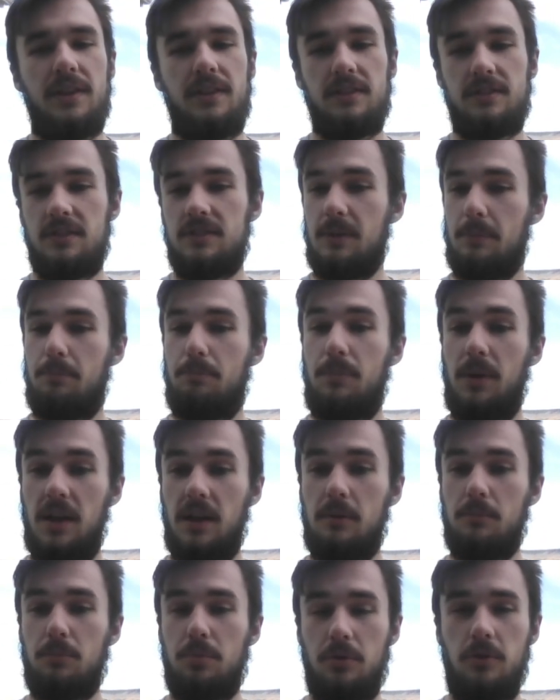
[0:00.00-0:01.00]
This is a
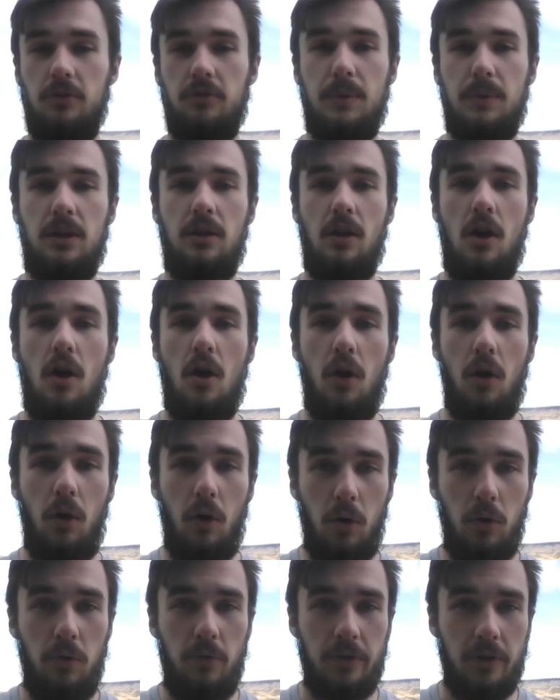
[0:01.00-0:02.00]
big improvement
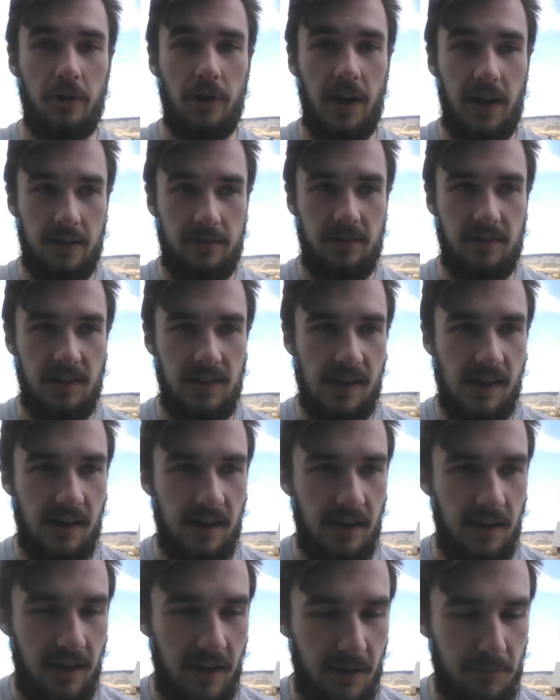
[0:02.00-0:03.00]
over
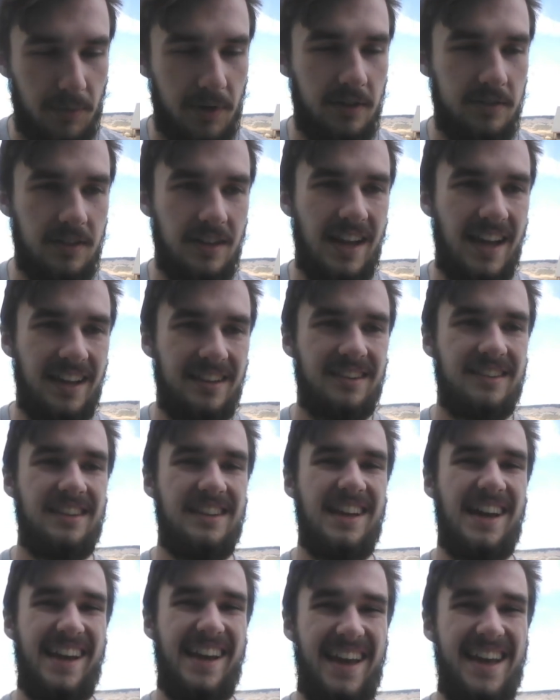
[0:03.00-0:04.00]
SCIM, because in
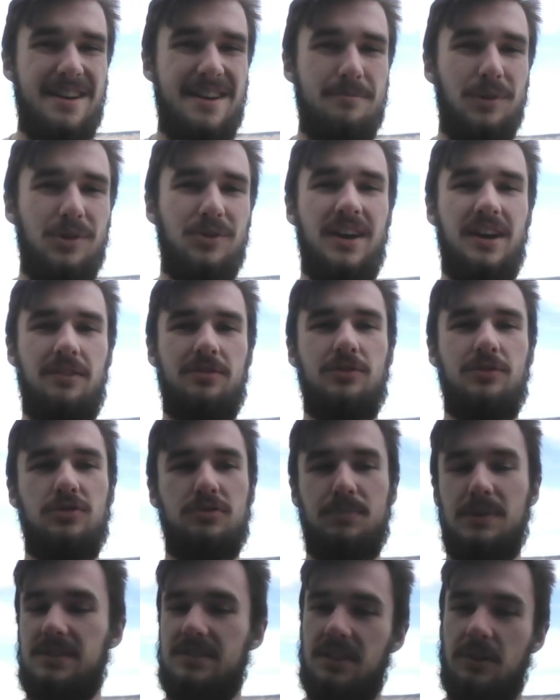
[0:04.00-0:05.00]
SCIM you have to
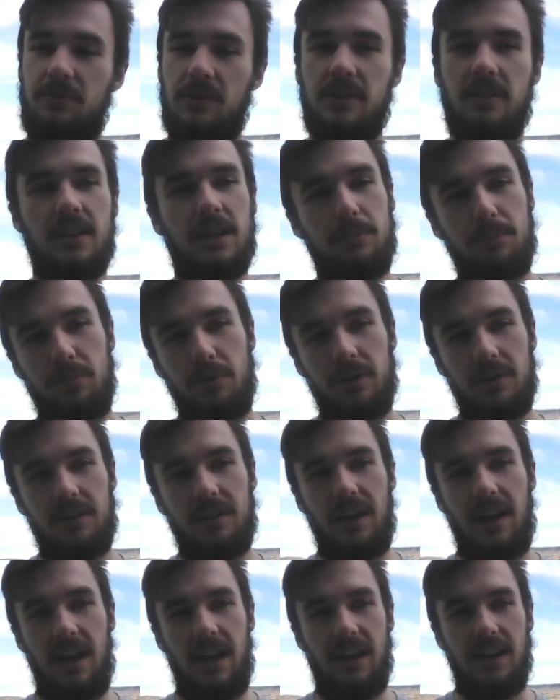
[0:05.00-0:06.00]
specifically
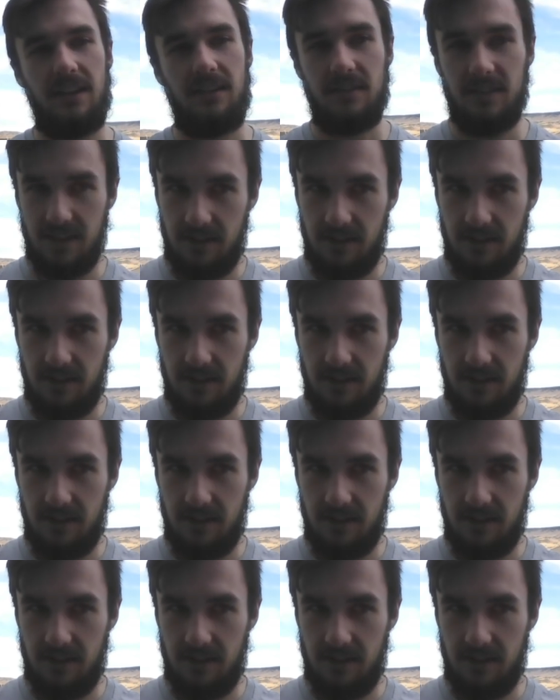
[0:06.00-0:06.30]
put a